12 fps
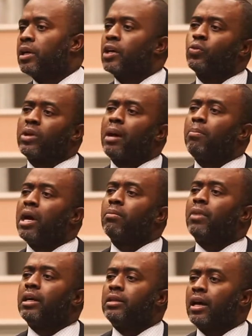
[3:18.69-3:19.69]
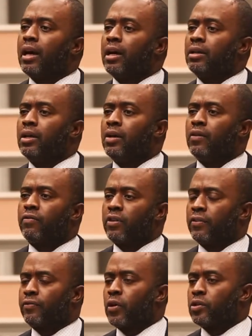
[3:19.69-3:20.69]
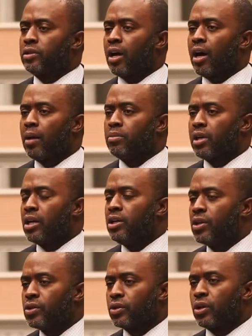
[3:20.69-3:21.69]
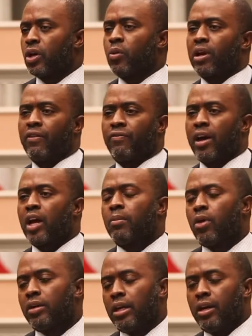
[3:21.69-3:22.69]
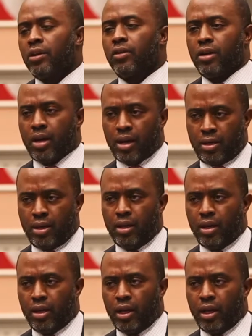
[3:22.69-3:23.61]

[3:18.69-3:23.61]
because when I met my dad for the first time 10 years ago, when I found him on the internet,